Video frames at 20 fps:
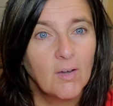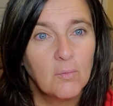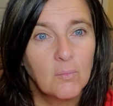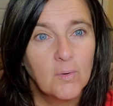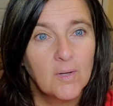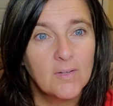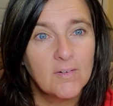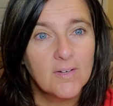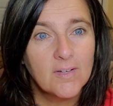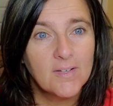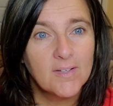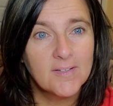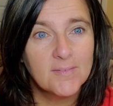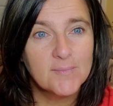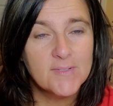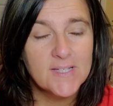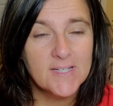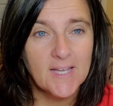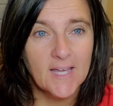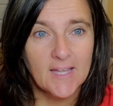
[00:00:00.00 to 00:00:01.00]

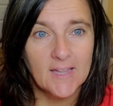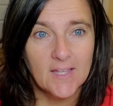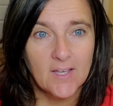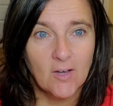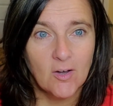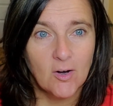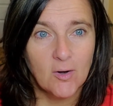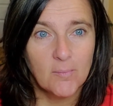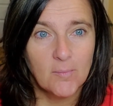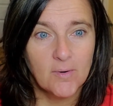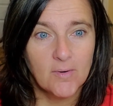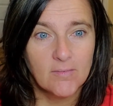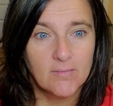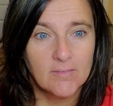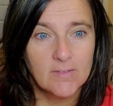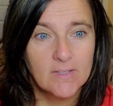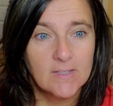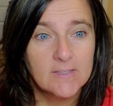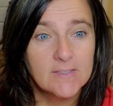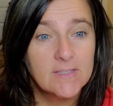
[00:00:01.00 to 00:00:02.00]
Welcome to Daily Armour.
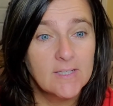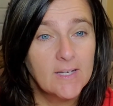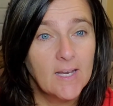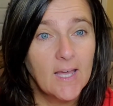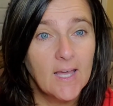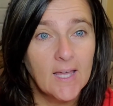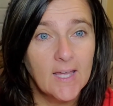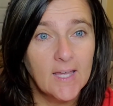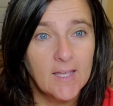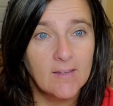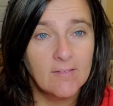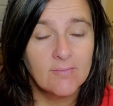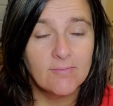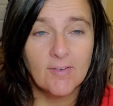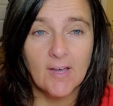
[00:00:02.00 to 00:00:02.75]
Today,